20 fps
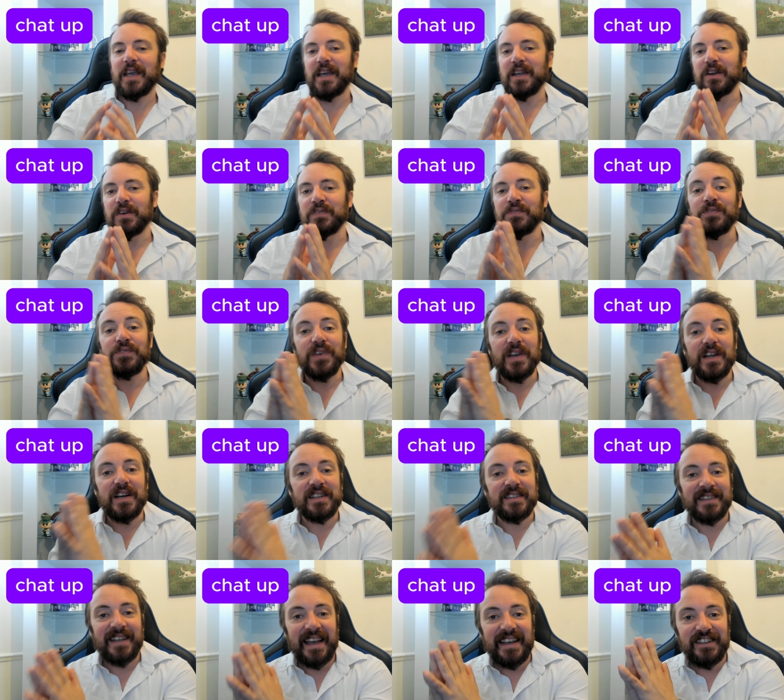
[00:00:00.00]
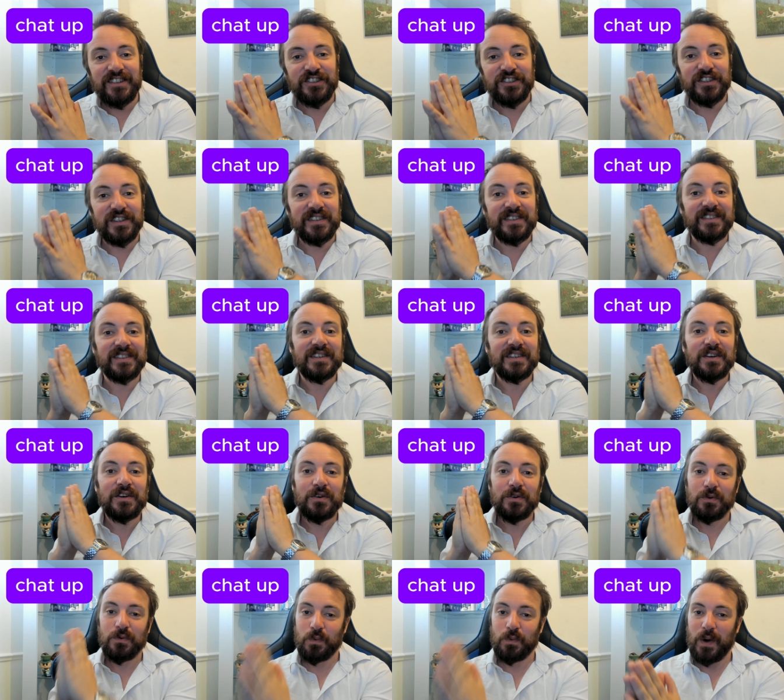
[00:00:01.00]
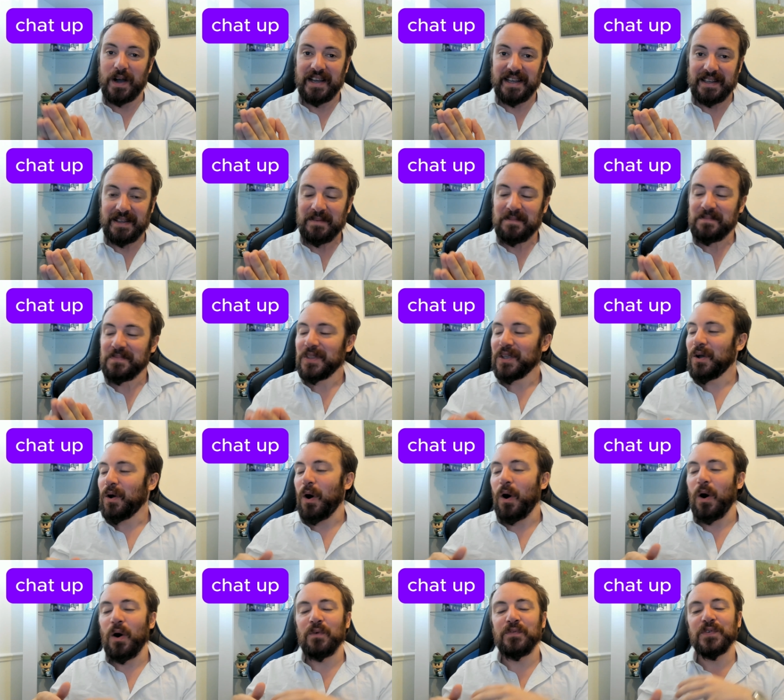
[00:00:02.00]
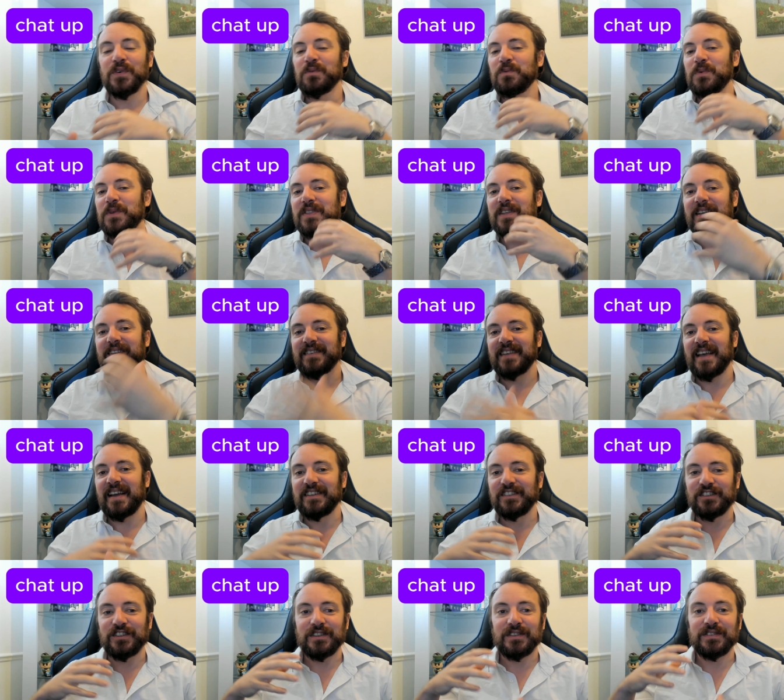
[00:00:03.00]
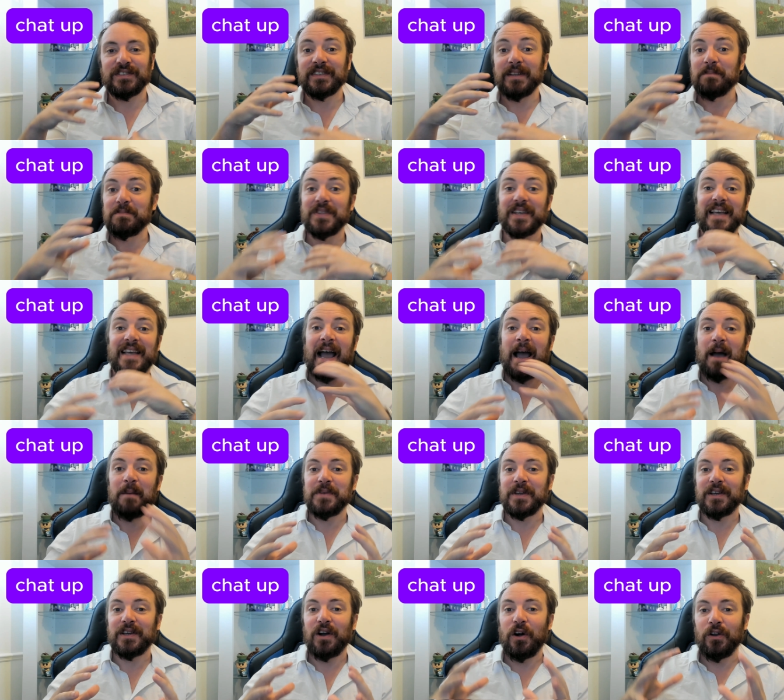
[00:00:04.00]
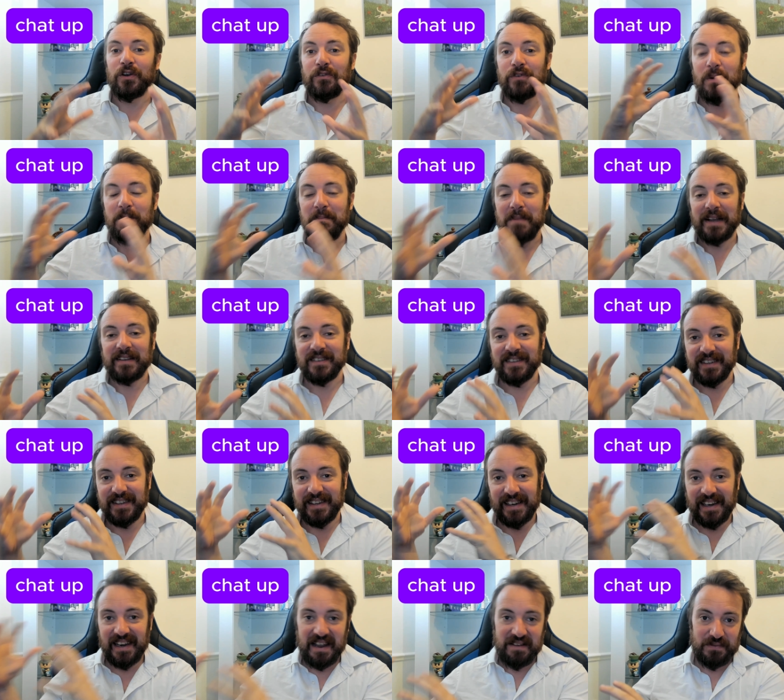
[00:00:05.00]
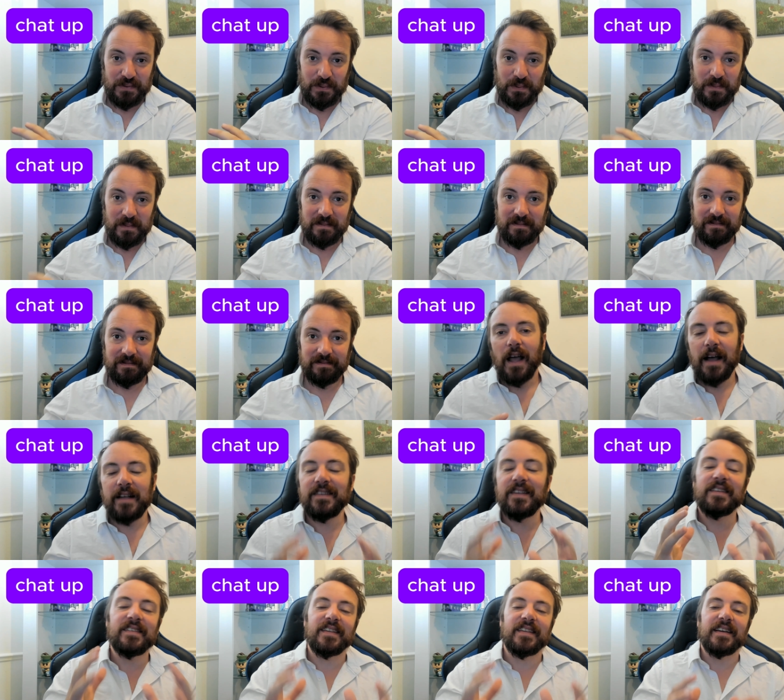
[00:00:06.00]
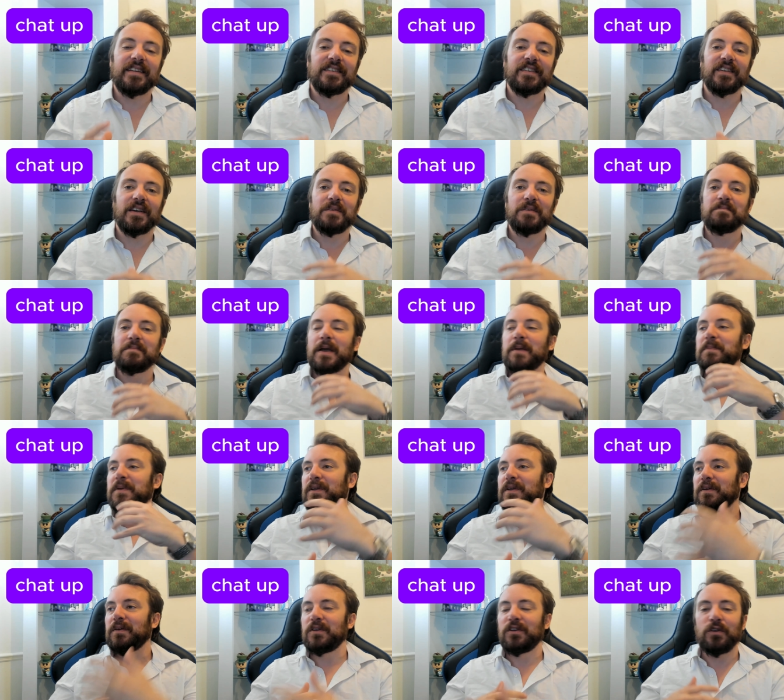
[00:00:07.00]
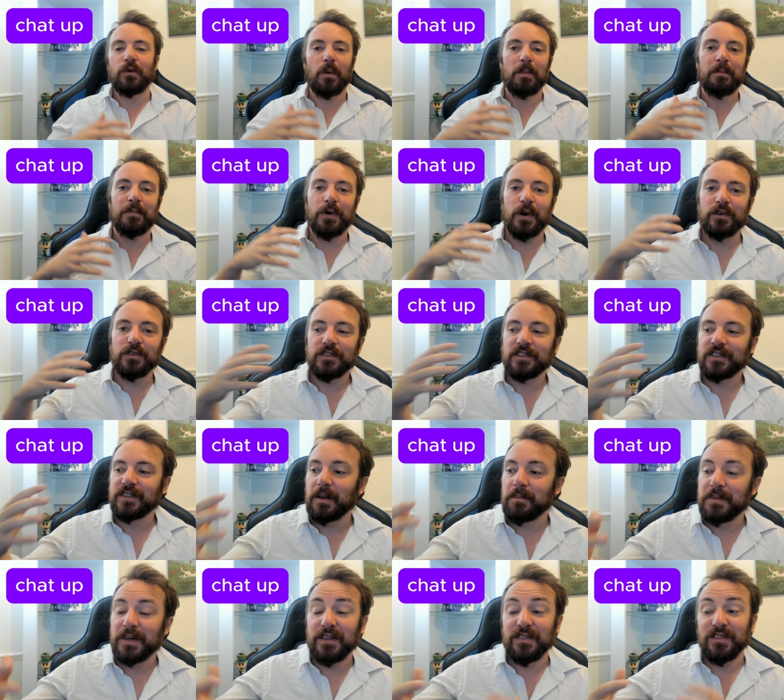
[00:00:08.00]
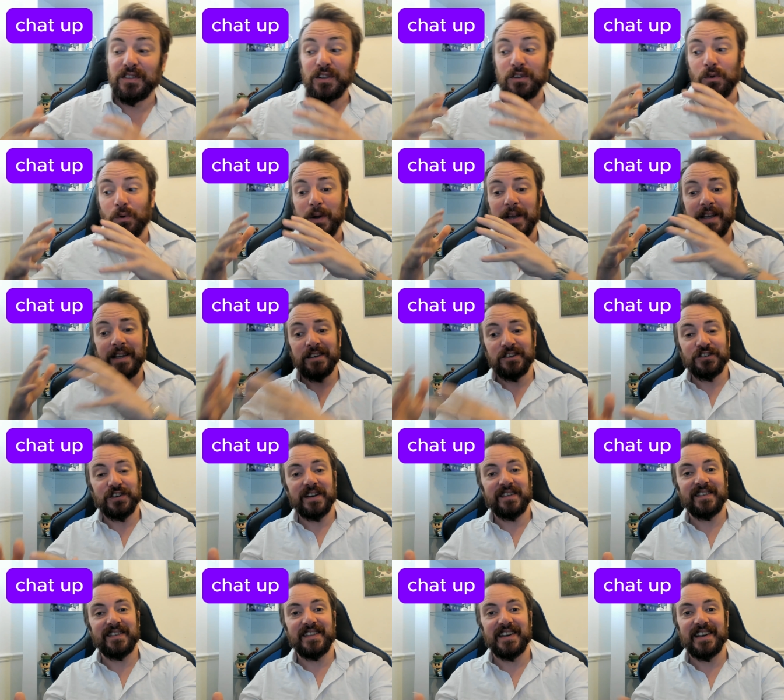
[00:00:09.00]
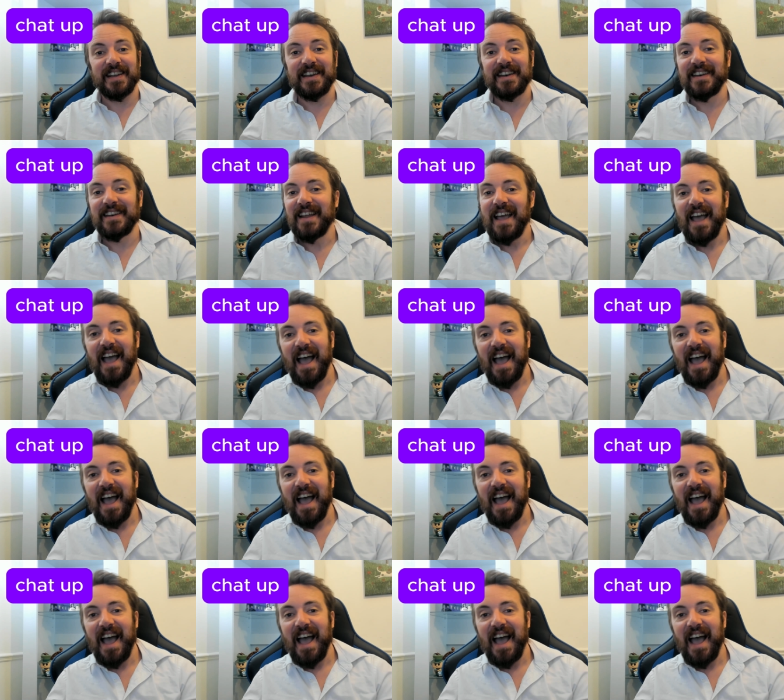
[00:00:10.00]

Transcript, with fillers: in a flirtatious way, often with the intention of something happening on a romantic level. As I said, so maybe you approach somebody that you're interested in